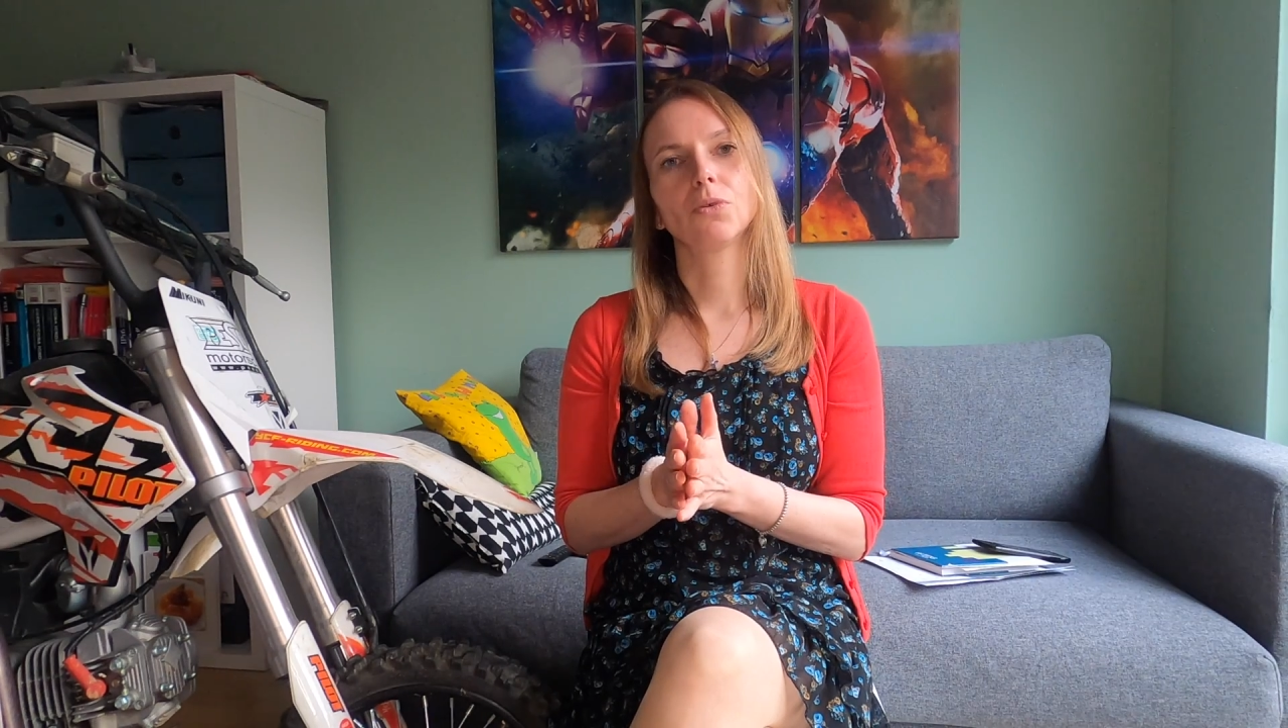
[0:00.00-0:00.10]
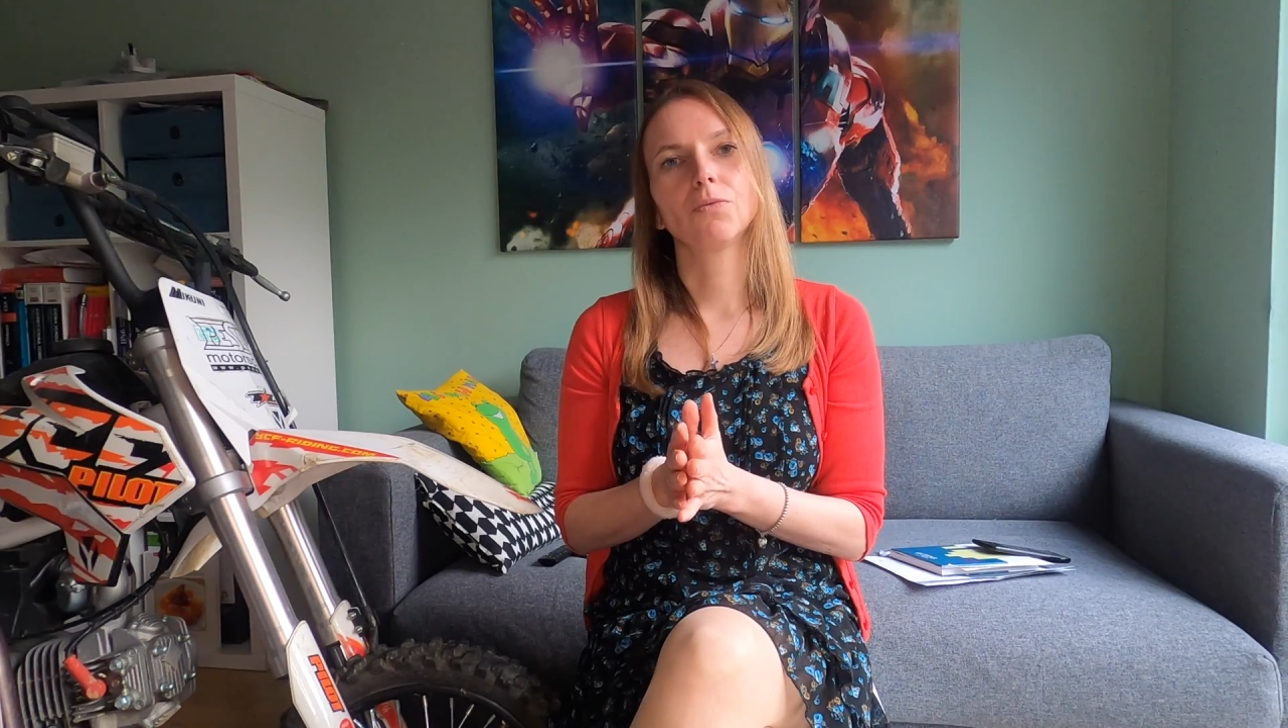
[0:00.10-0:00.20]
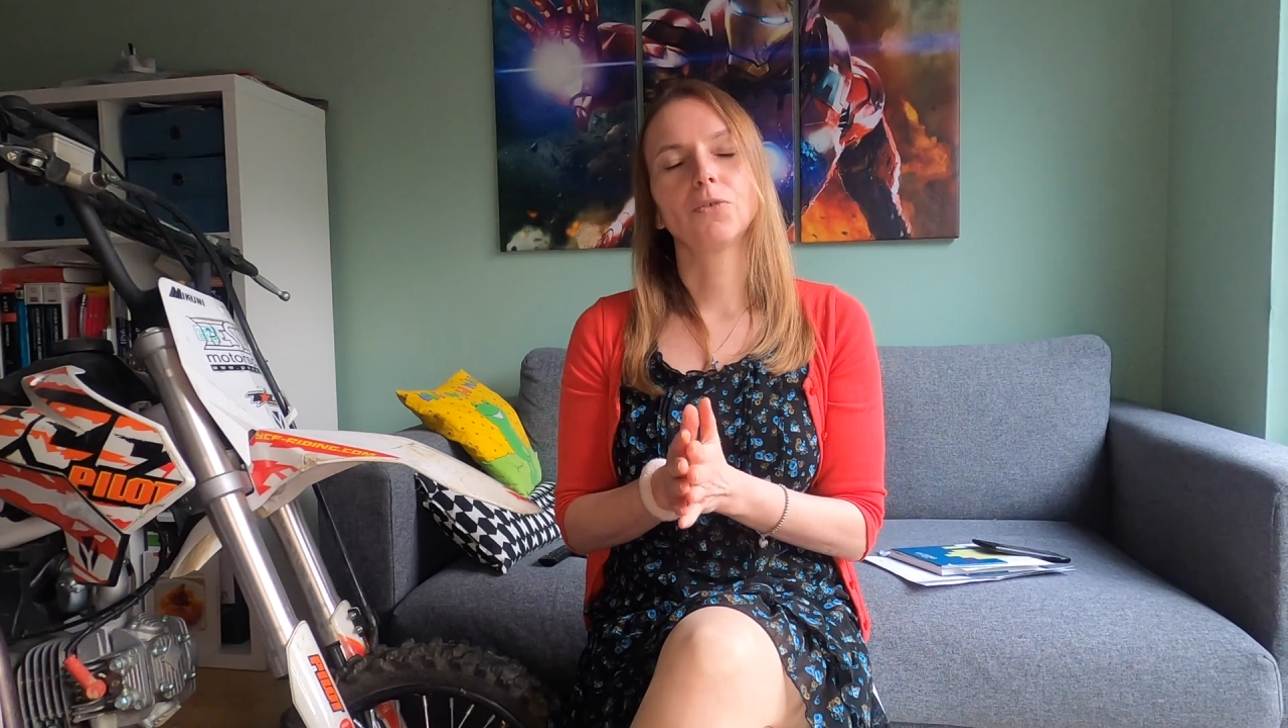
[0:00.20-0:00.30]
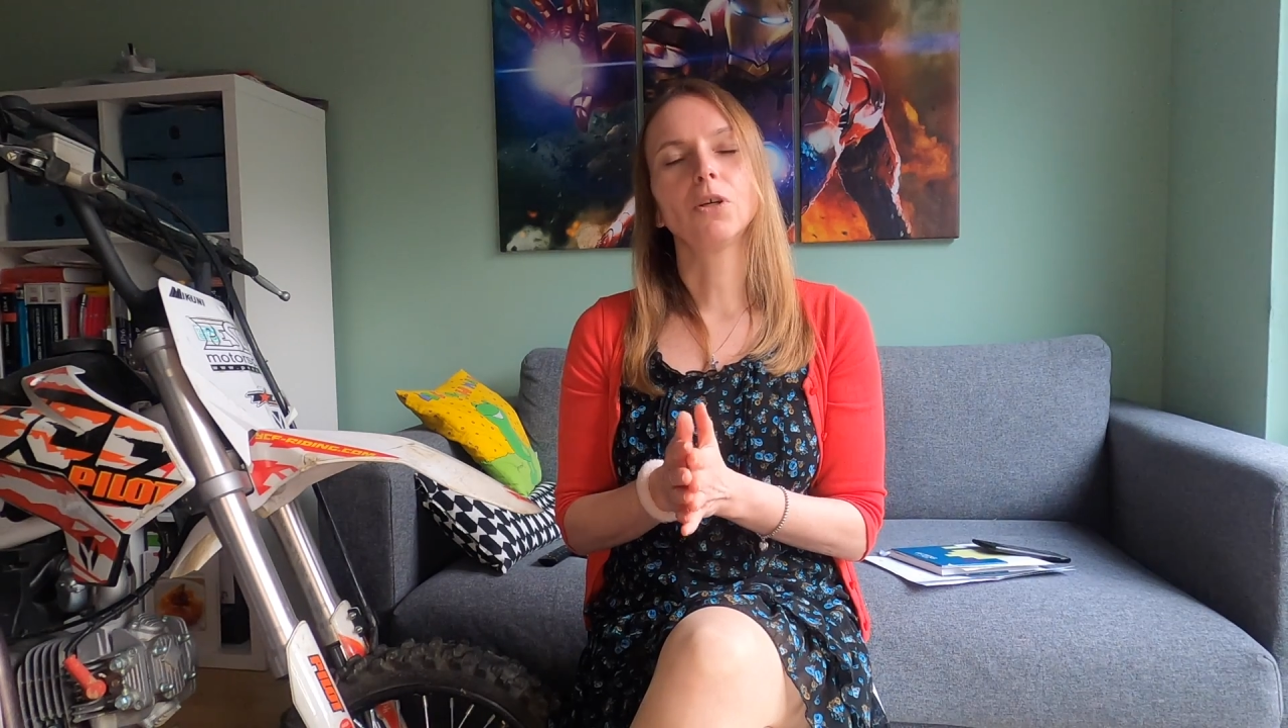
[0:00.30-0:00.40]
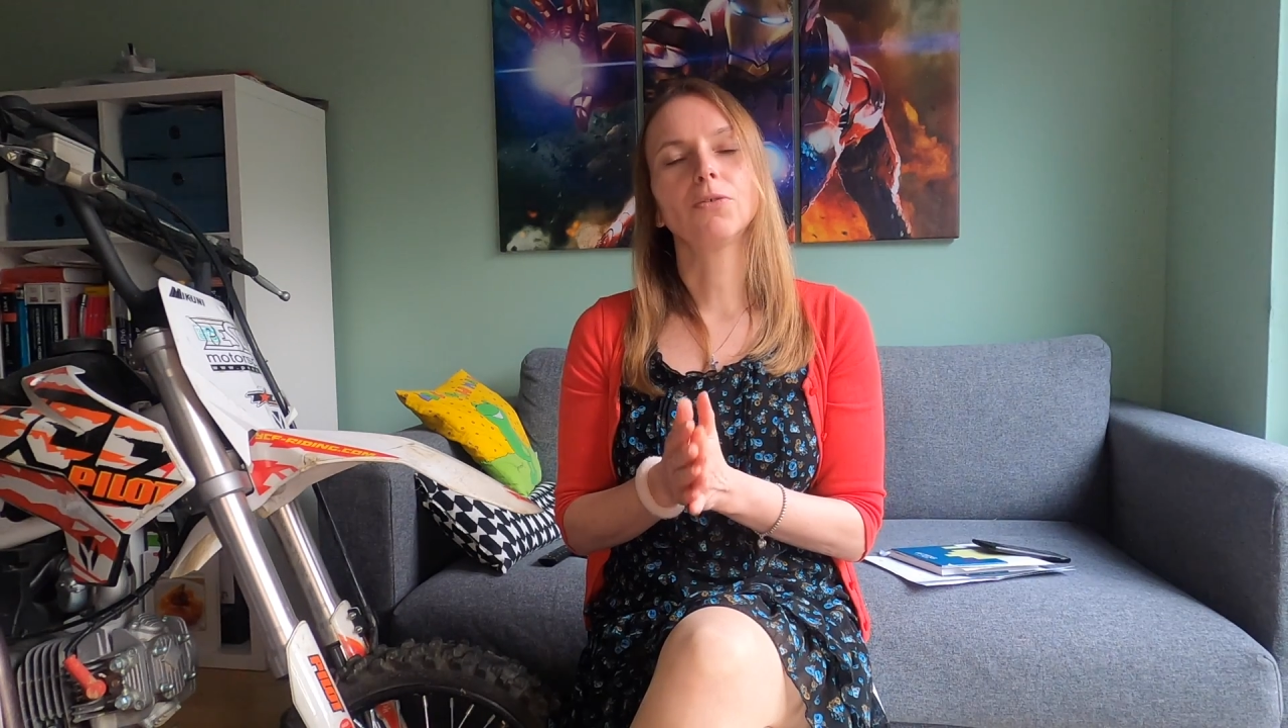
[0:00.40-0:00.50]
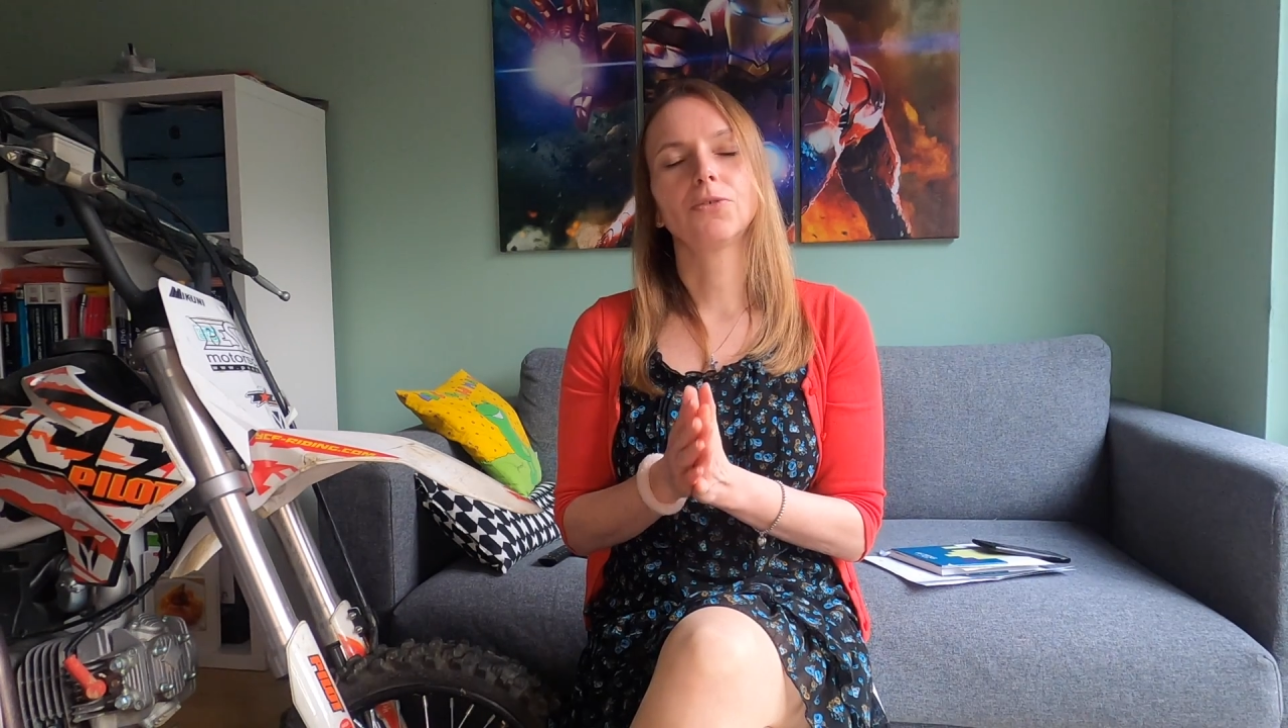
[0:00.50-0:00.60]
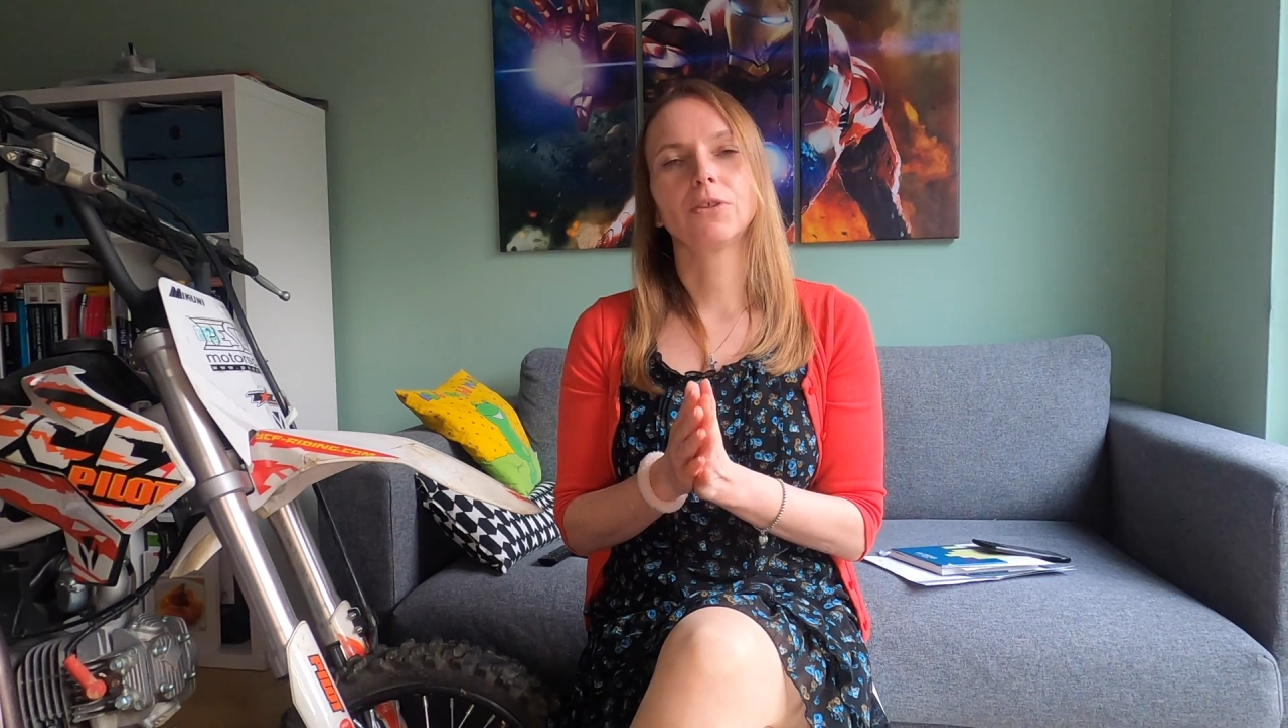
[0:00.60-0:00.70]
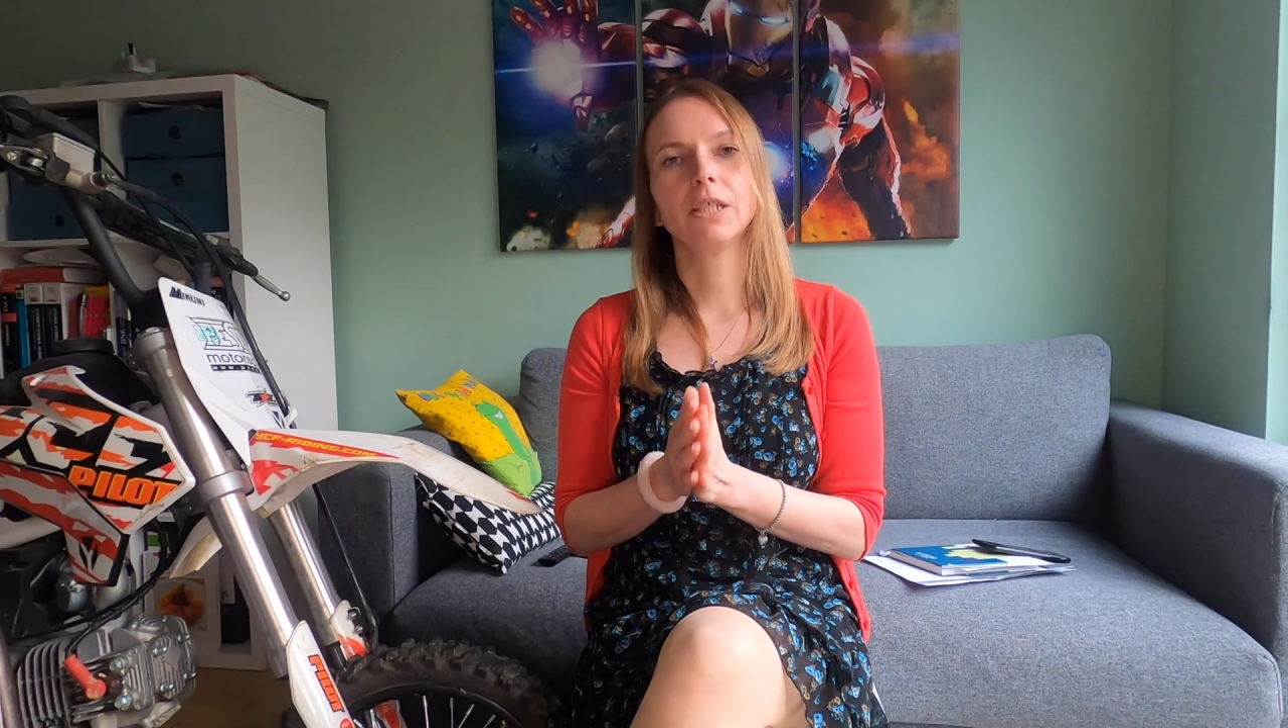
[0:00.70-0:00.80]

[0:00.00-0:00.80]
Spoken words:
work for